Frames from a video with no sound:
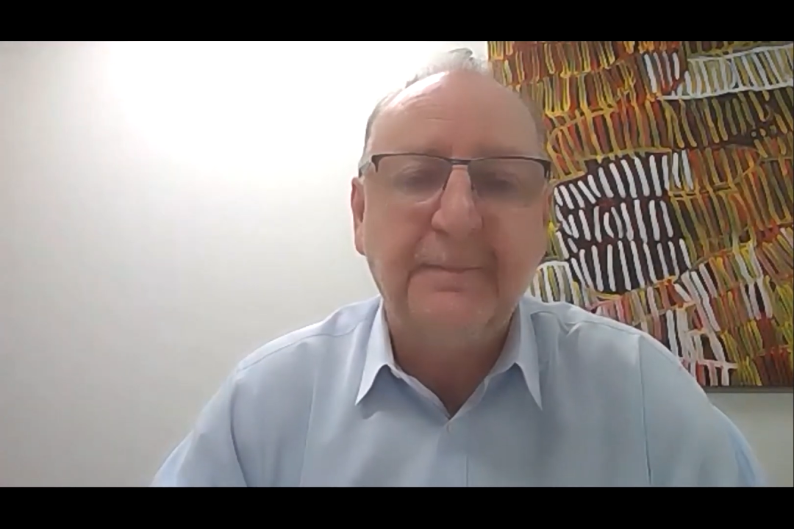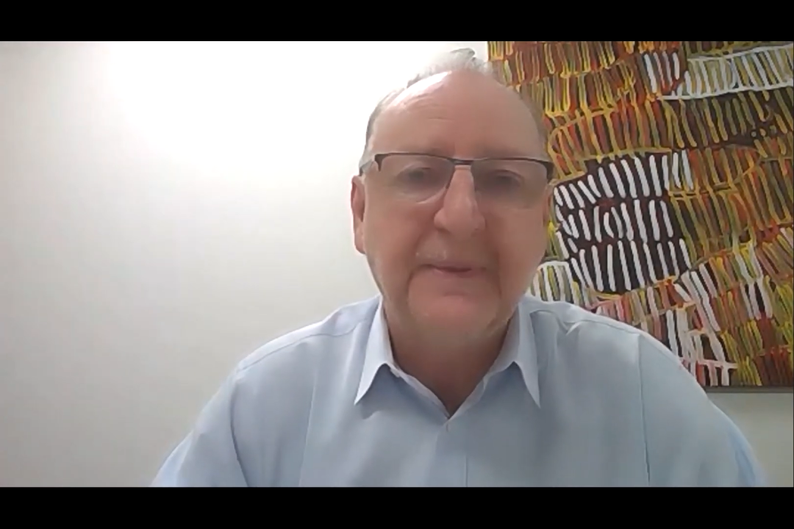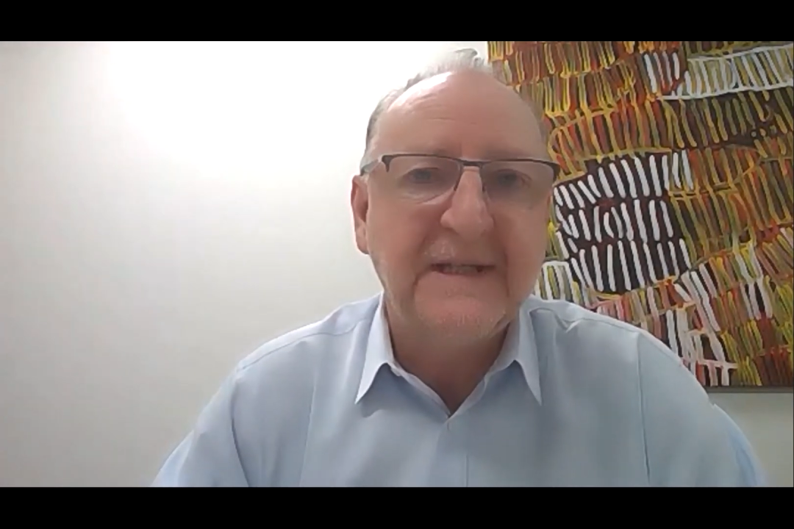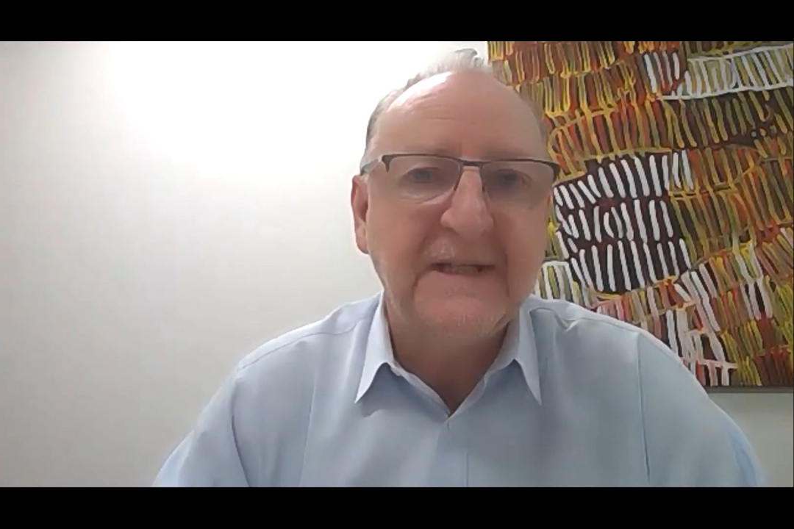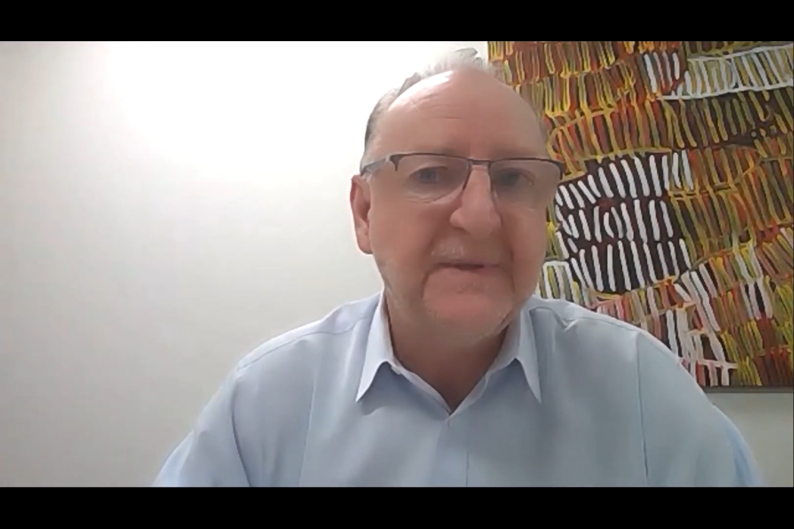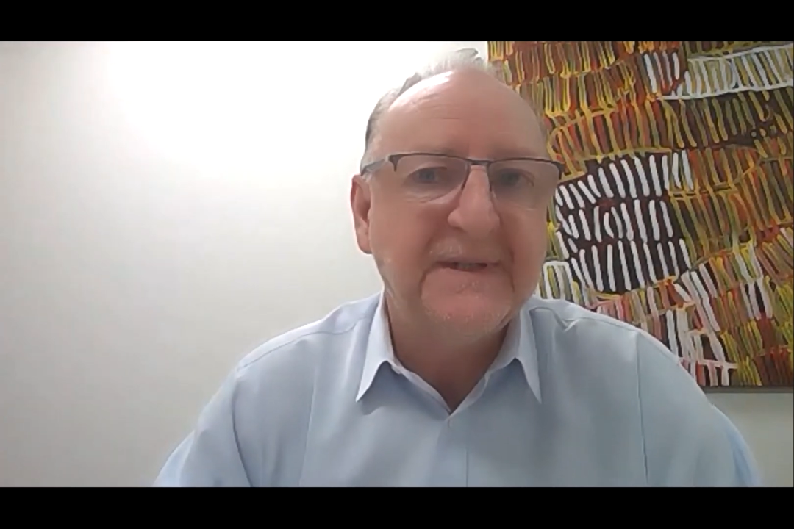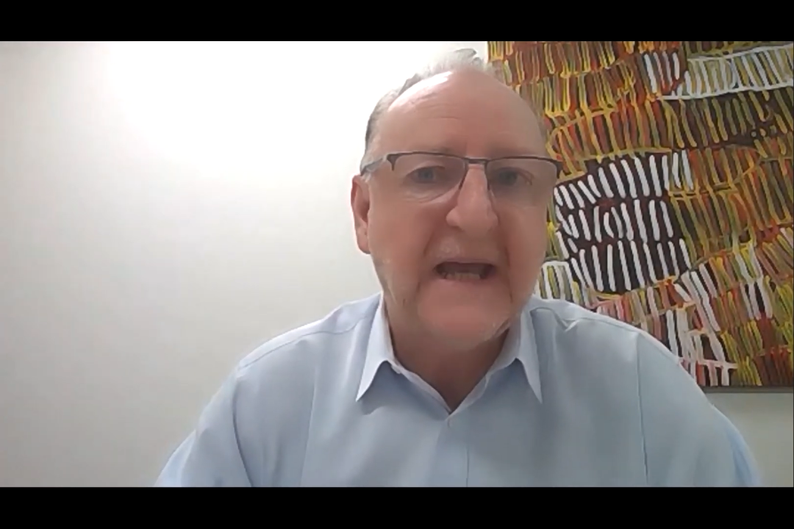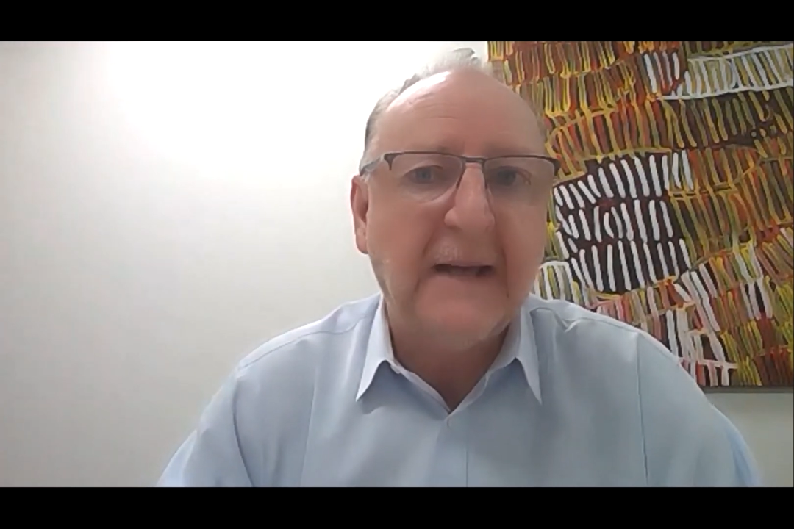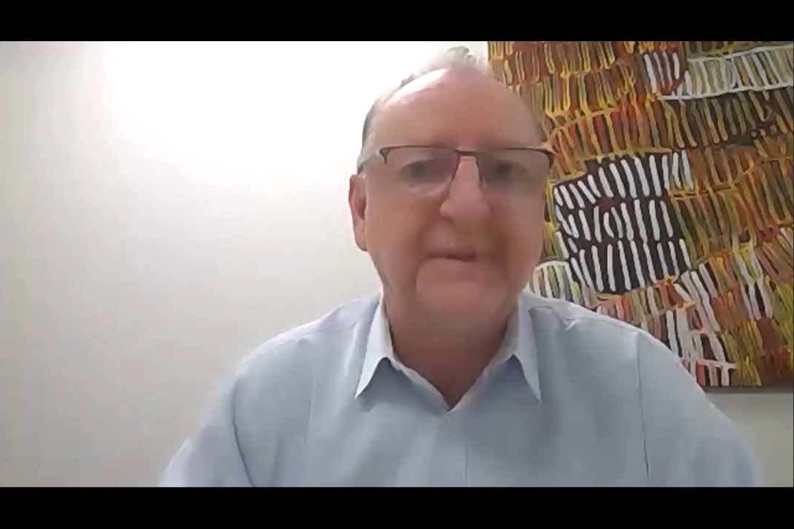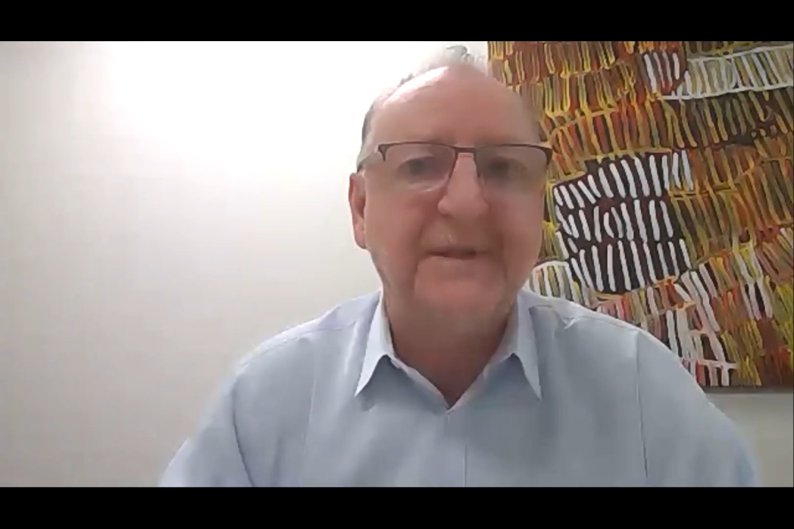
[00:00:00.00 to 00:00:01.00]
participants
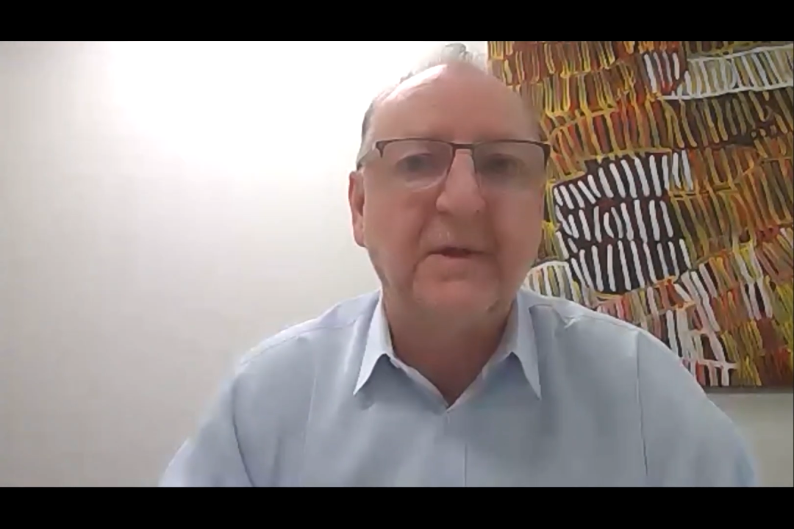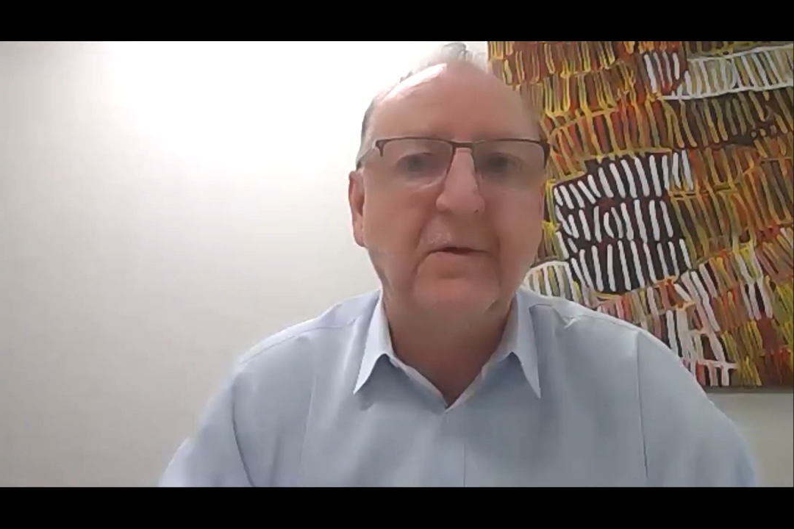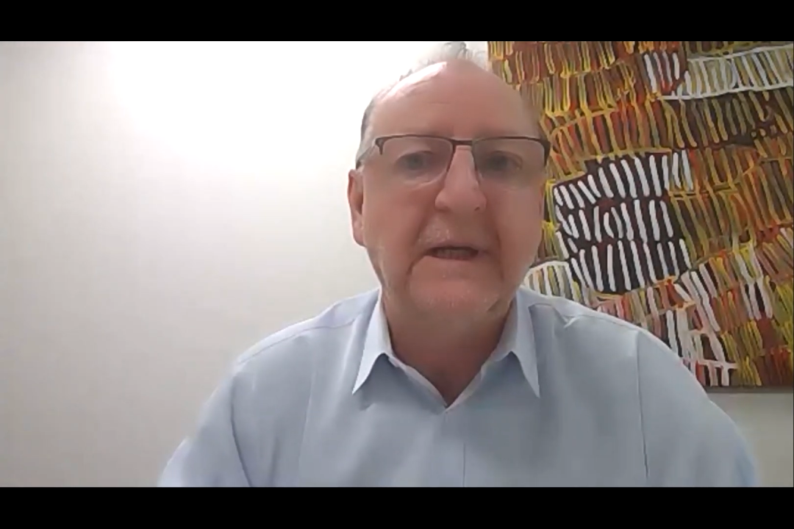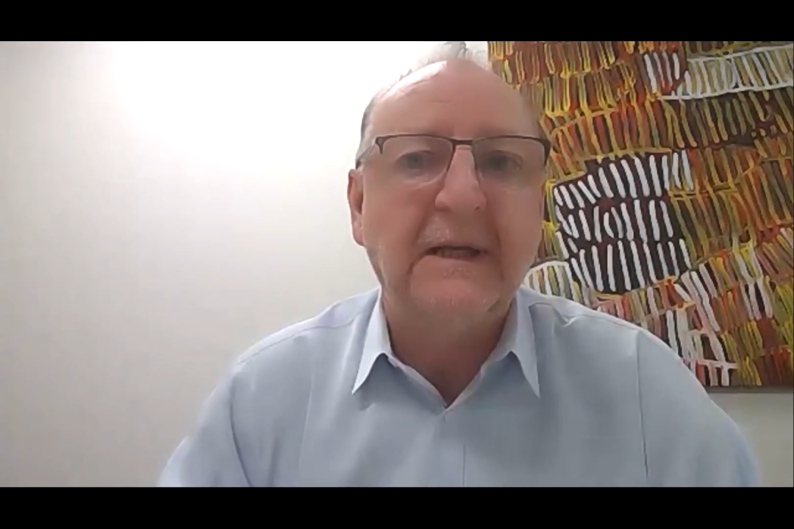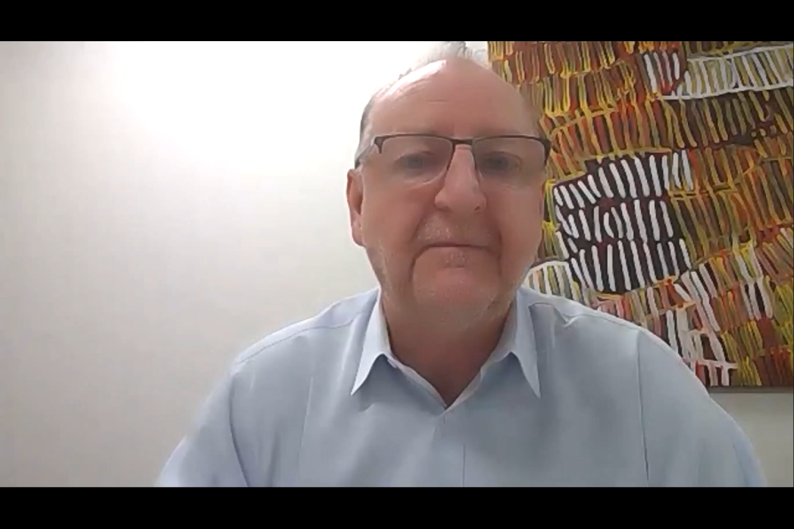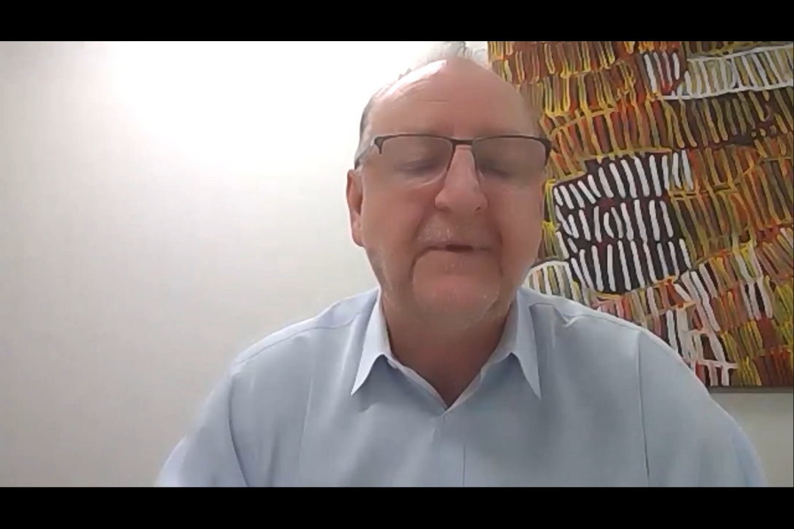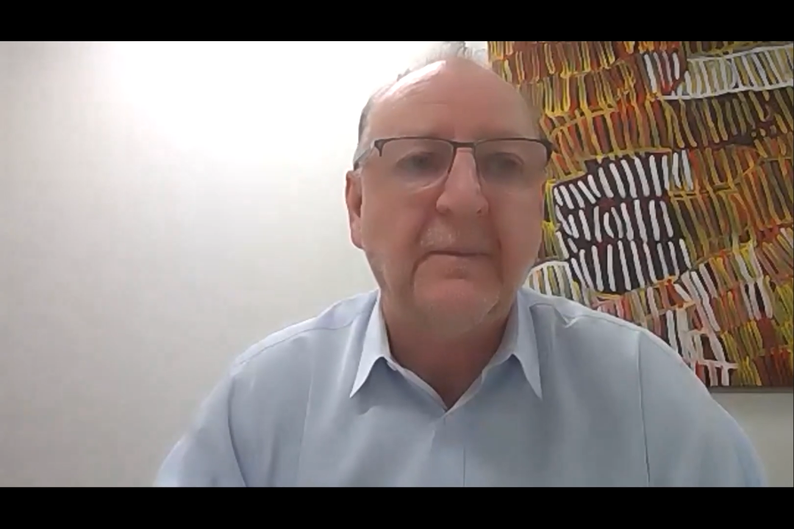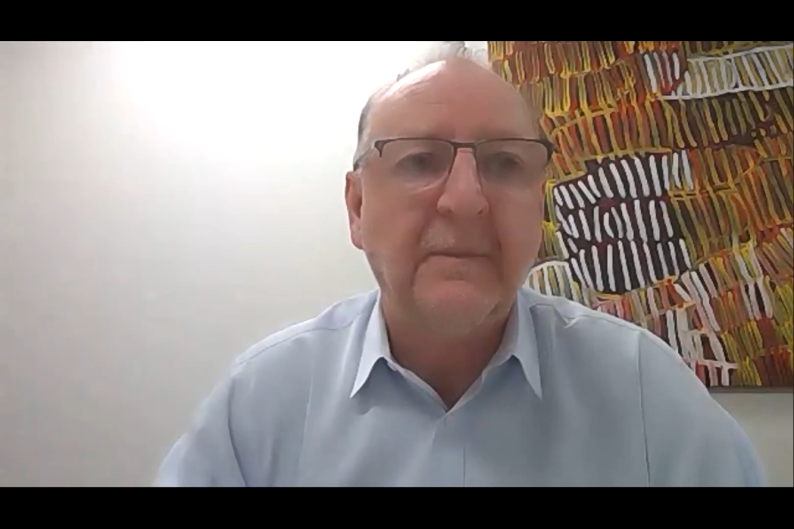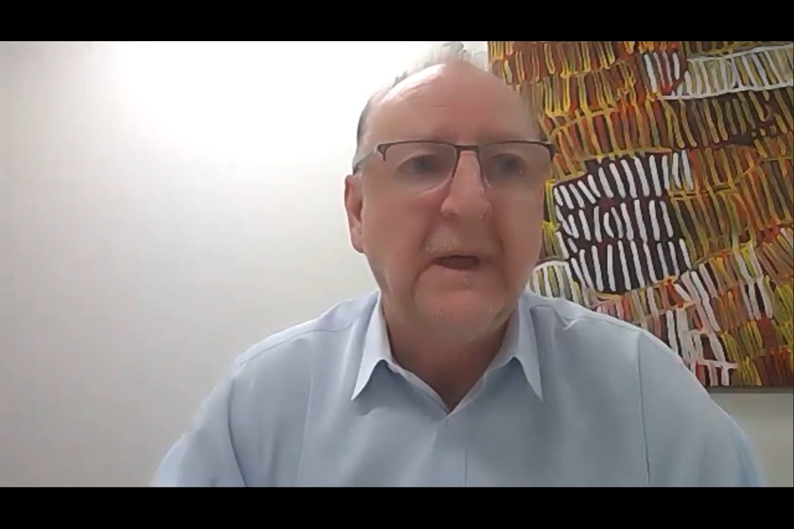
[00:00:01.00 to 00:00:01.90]
absolutely love them.